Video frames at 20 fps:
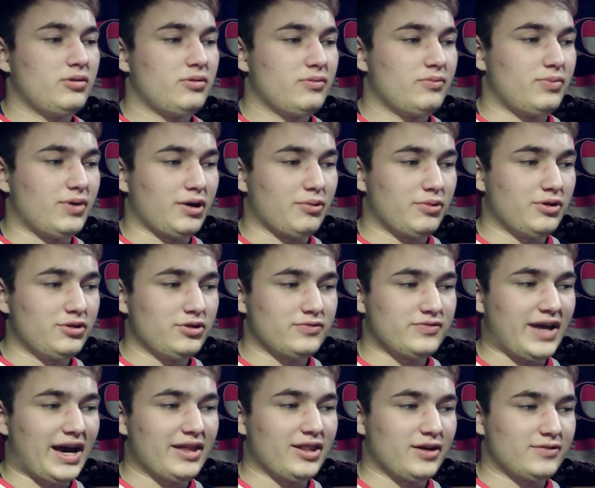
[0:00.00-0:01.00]
But I wonder if
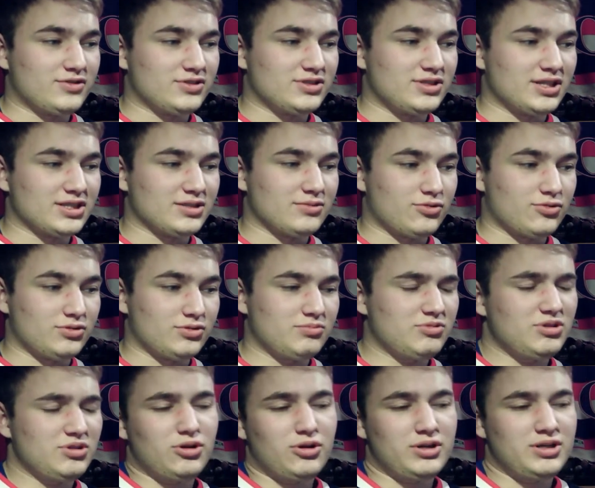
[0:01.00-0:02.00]
Dadonov just doesn't, or,
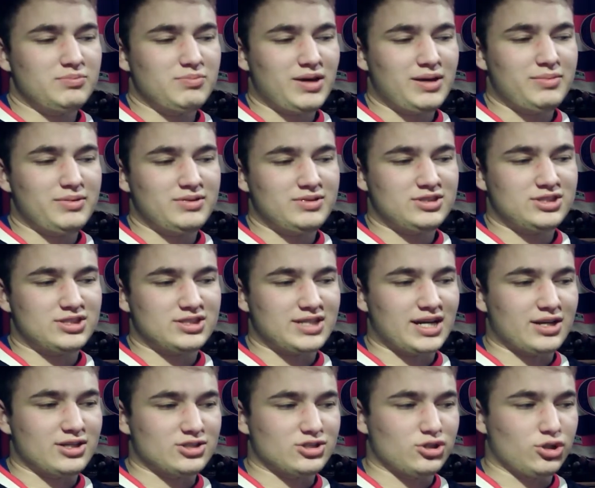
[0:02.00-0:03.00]
you know, he's just
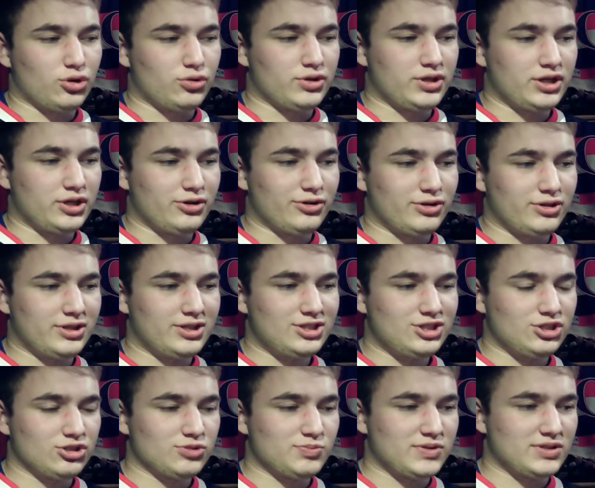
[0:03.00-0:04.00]
had a slow year, and this
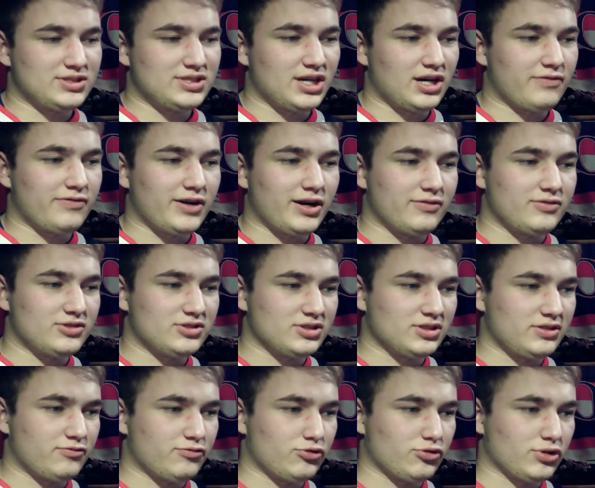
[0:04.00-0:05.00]
year's been tough,
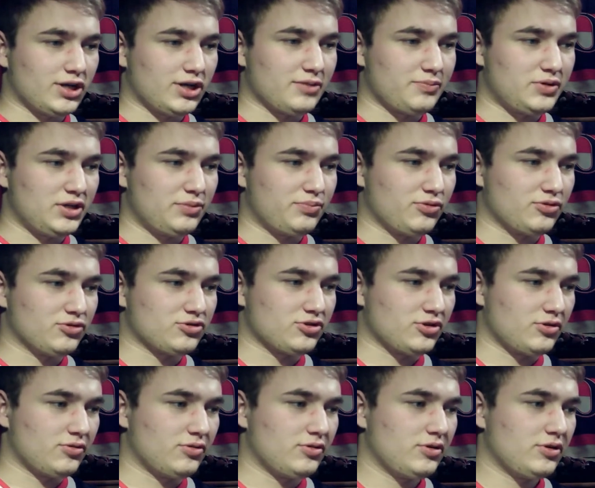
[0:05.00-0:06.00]
obviously, for a lot of people,
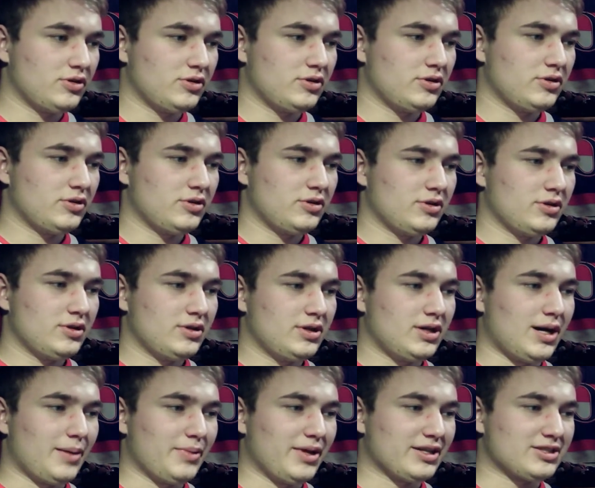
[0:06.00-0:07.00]
so
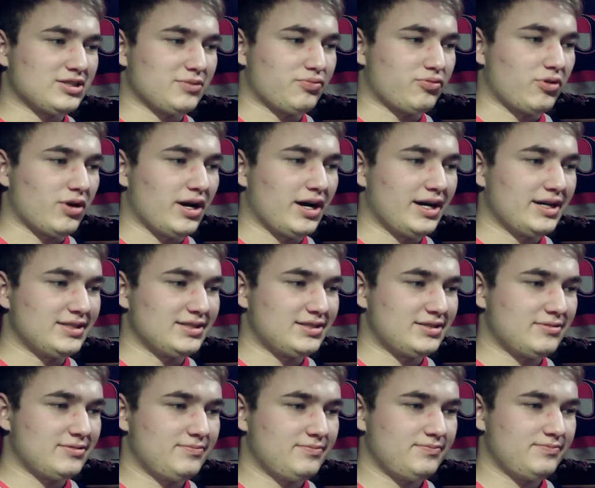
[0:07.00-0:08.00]
I'm not
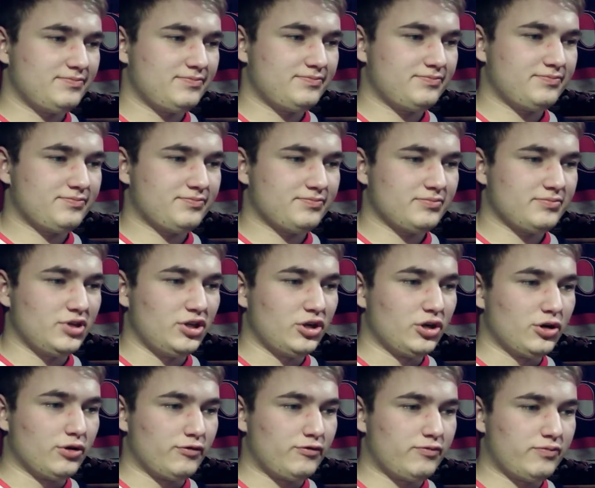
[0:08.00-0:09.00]
surprised. You
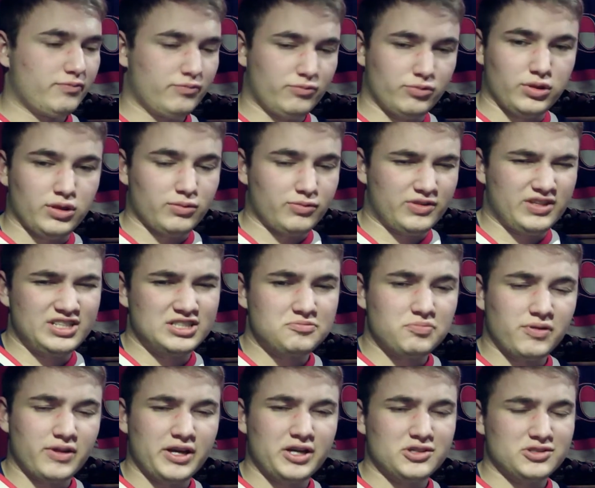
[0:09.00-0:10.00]
know, if these
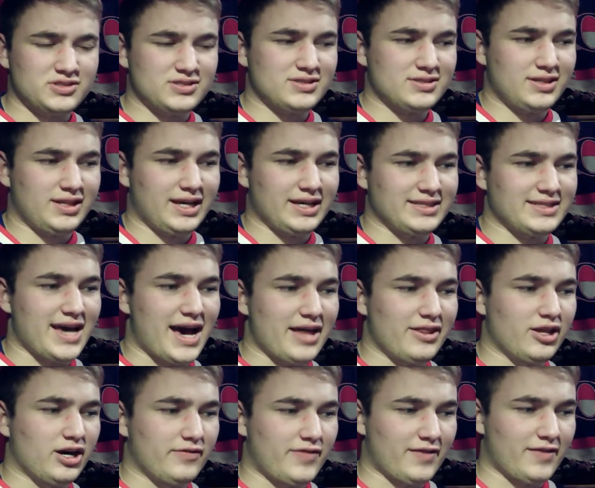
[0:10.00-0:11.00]
players like
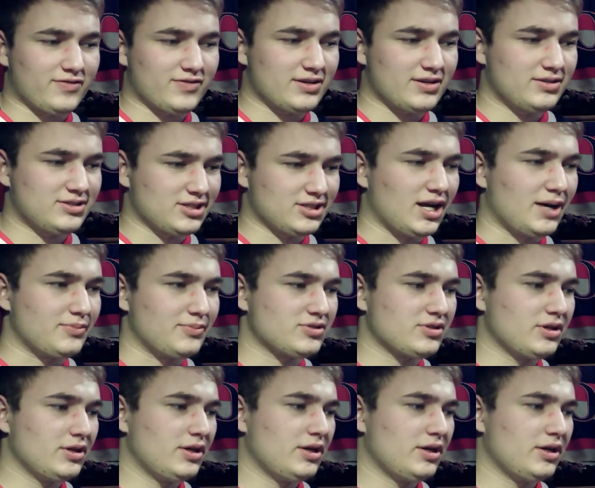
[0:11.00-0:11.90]
Dadonov have slumps.